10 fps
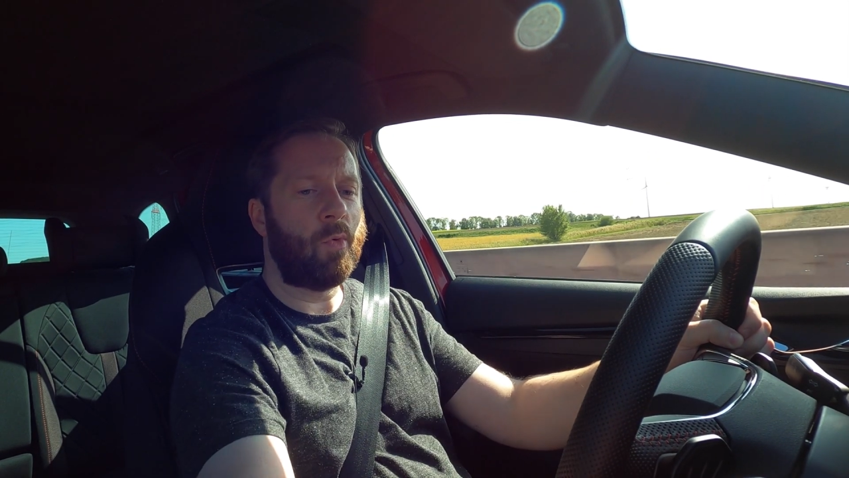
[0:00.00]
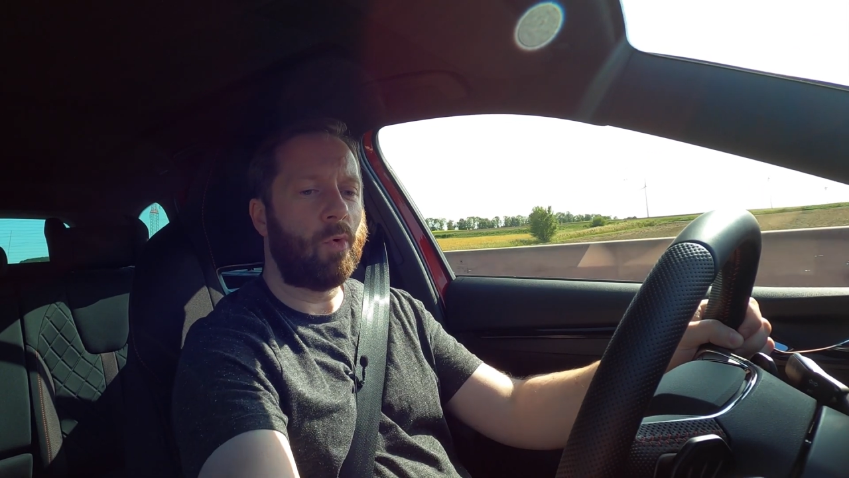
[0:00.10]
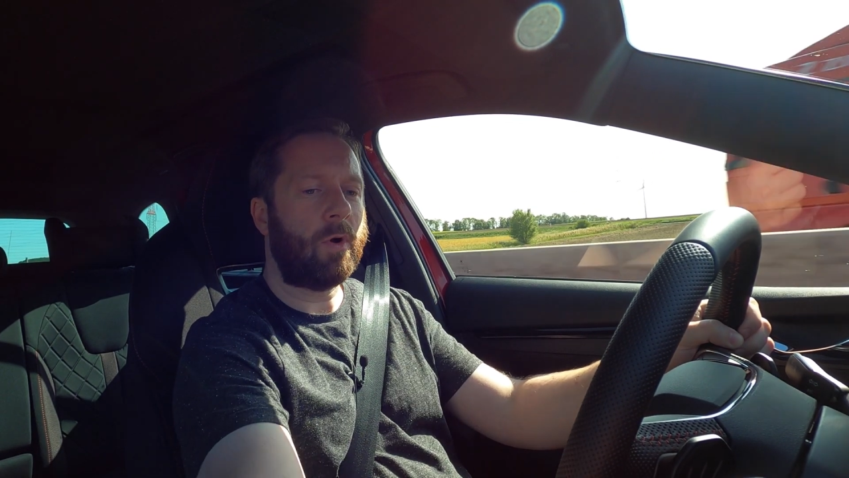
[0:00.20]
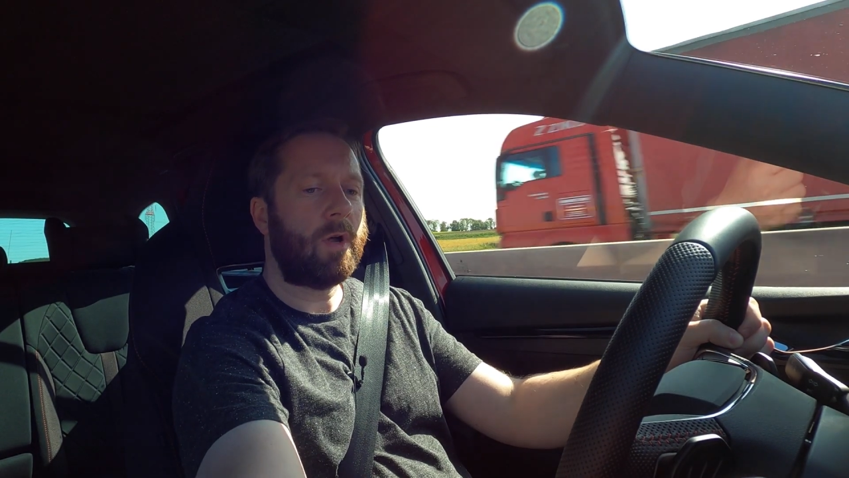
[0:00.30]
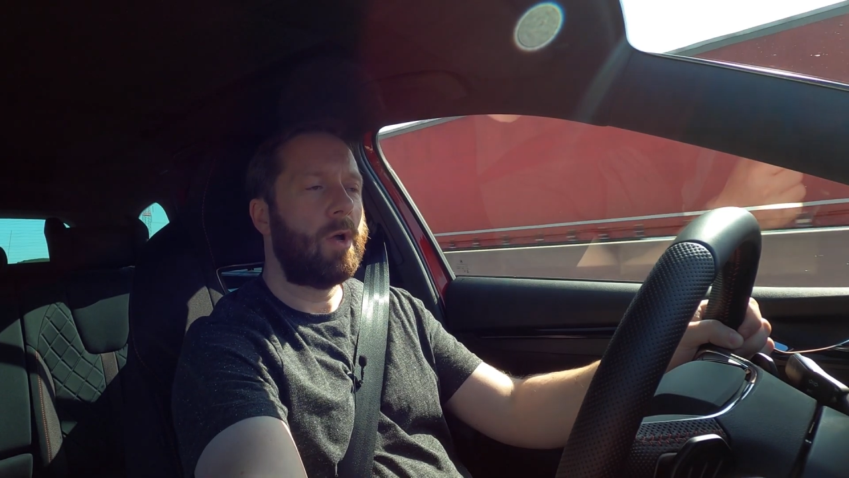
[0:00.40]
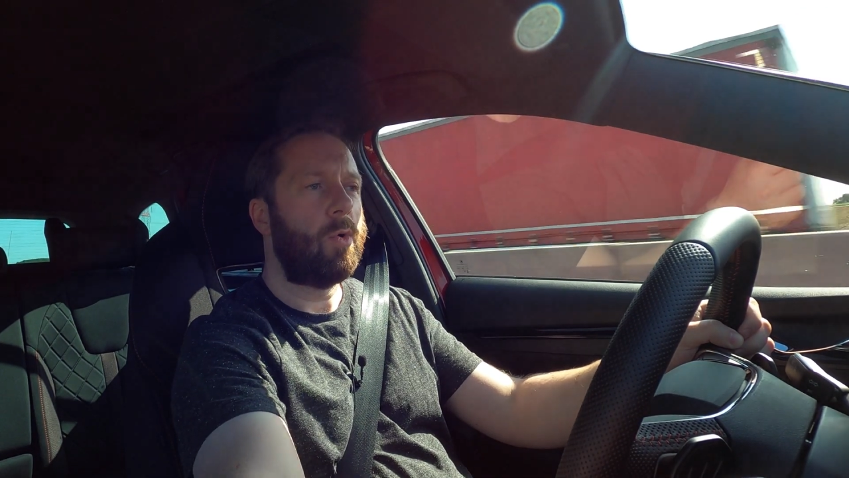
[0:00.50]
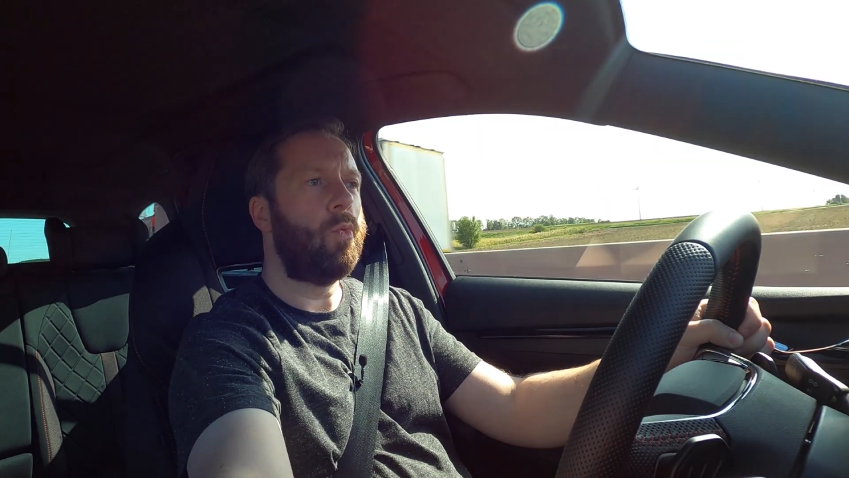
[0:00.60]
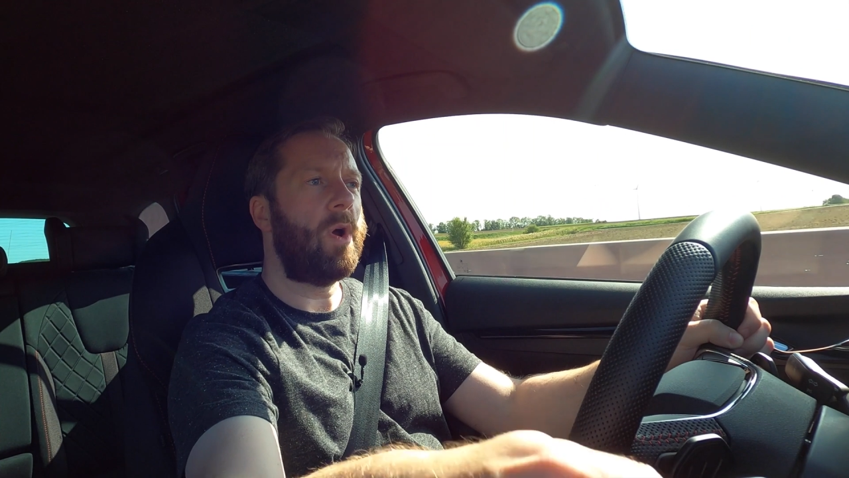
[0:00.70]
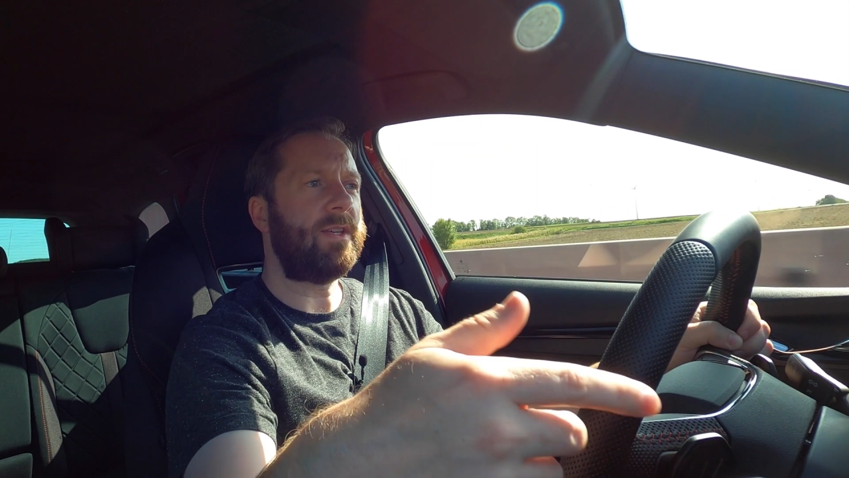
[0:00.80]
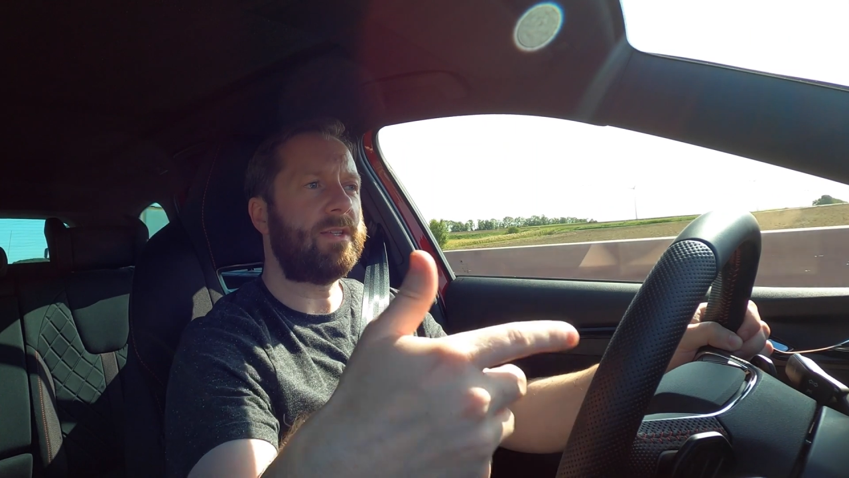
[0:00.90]
more
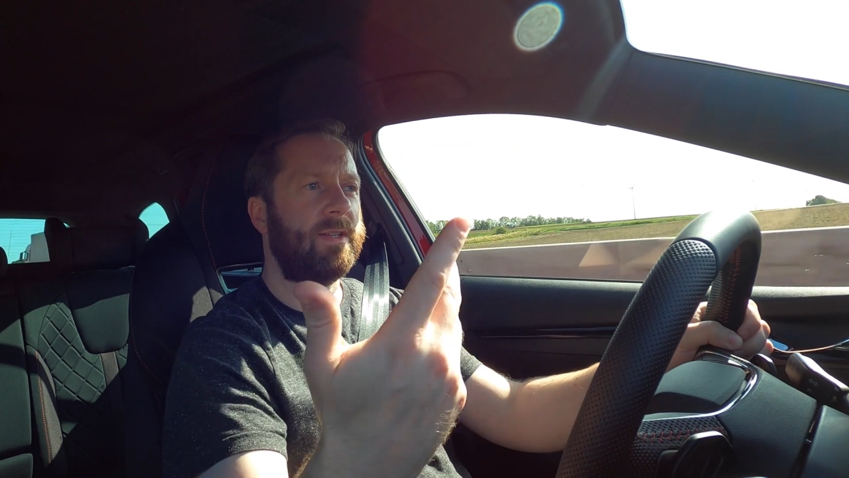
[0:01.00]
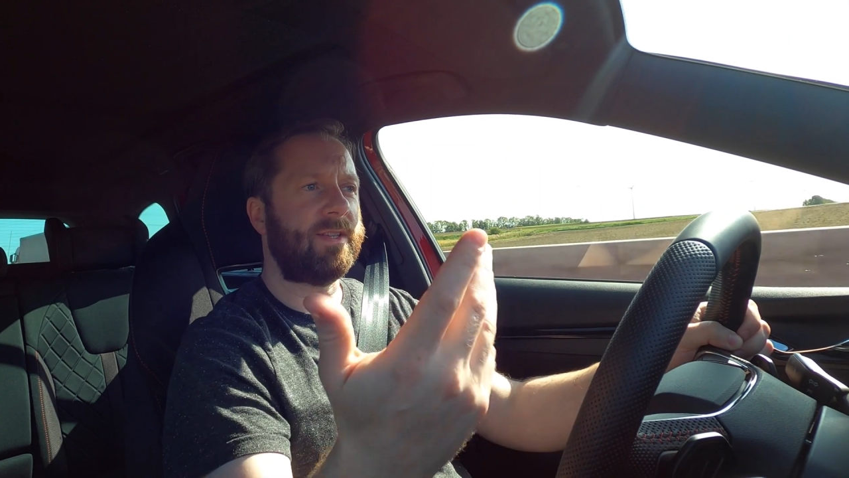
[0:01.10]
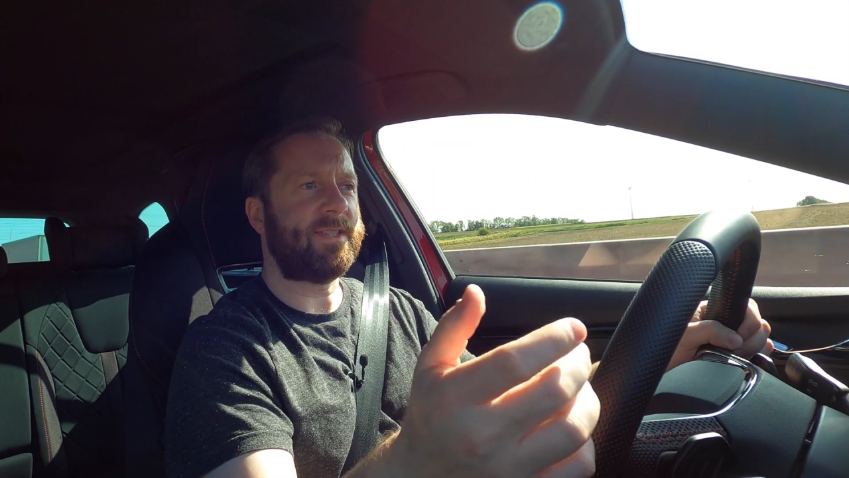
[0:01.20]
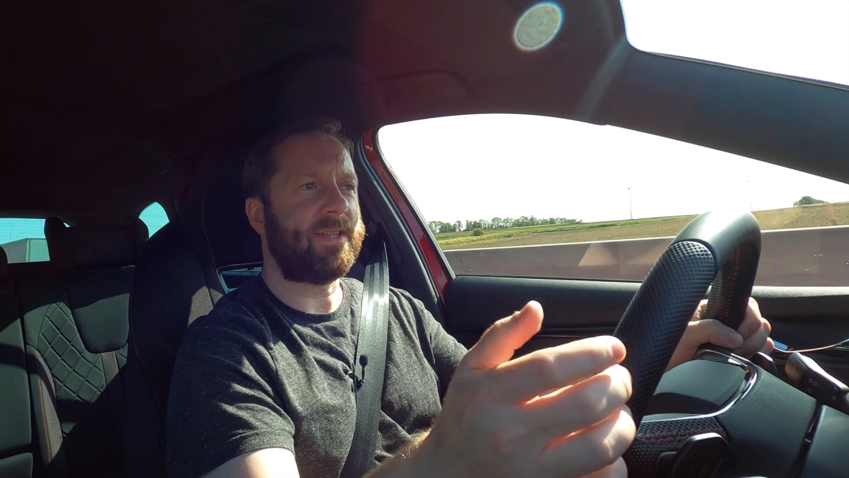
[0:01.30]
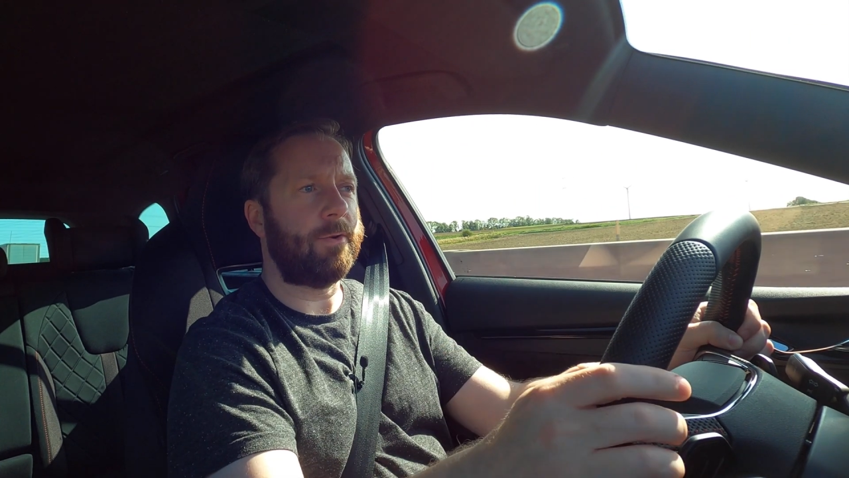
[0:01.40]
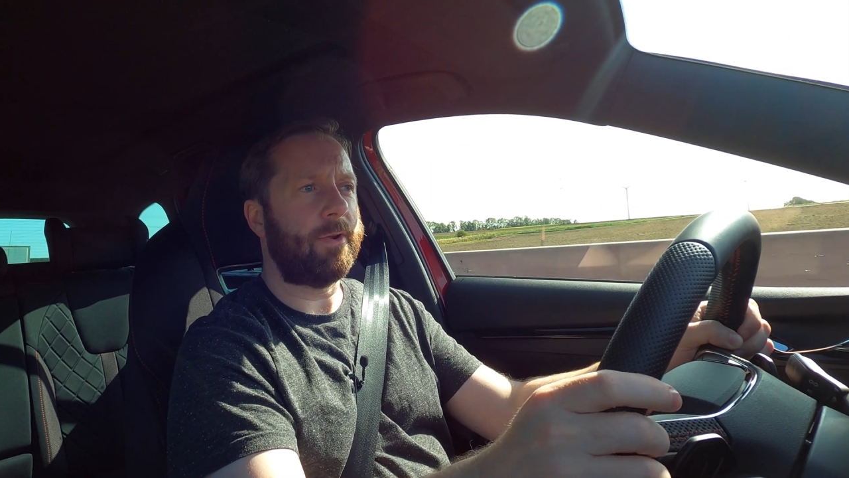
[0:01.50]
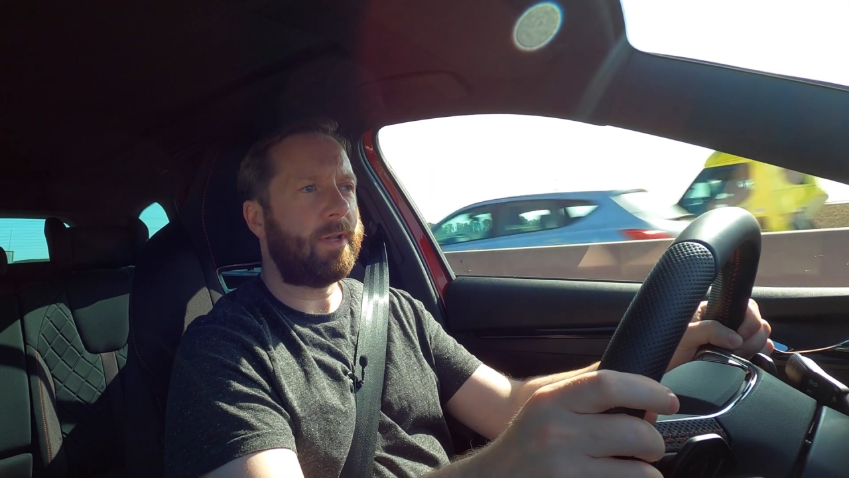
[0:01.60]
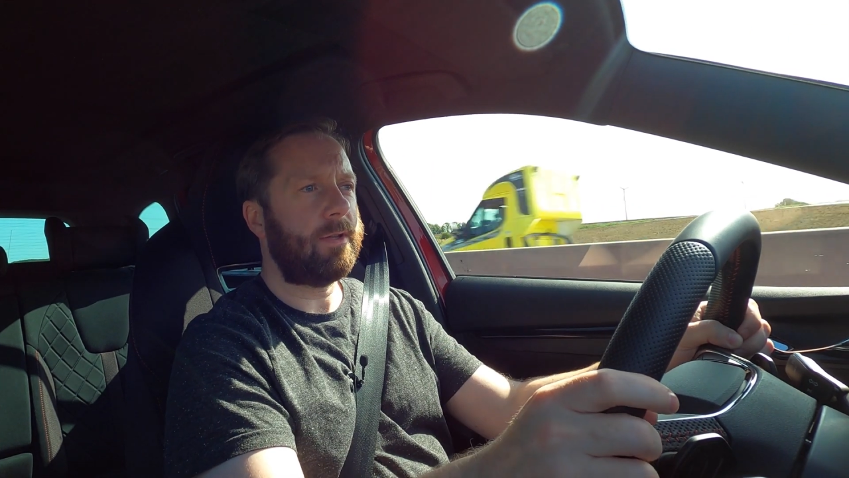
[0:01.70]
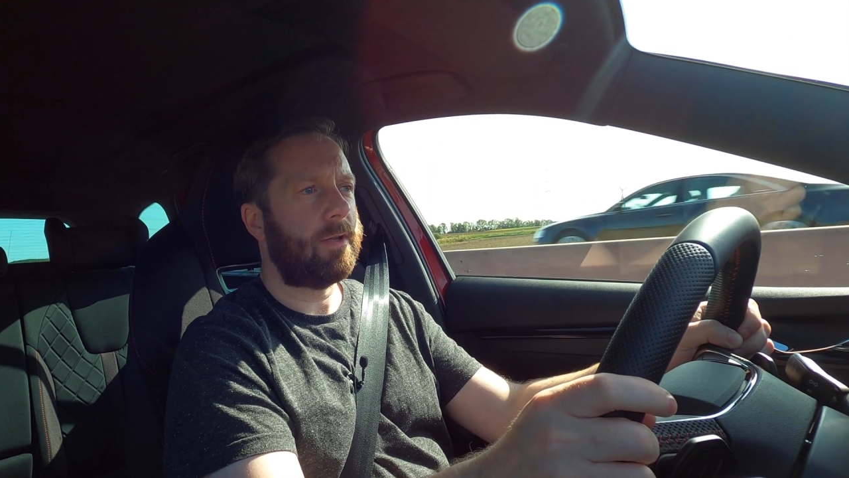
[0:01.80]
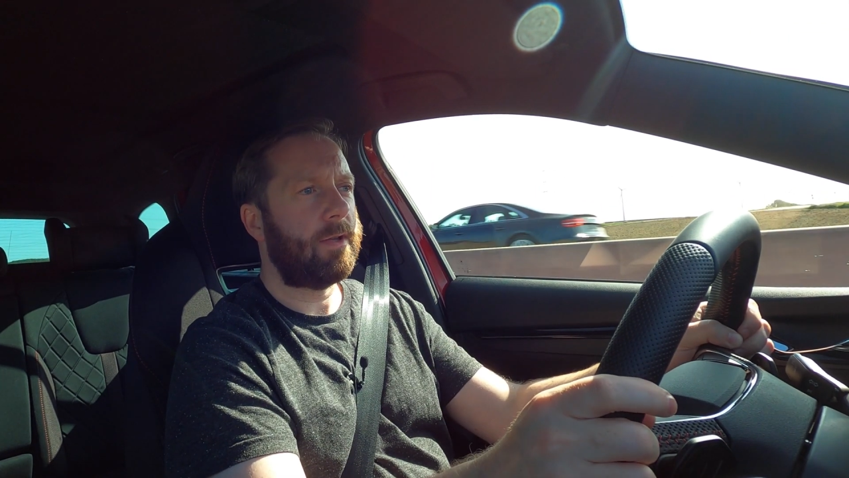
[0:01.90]
weight to the steering,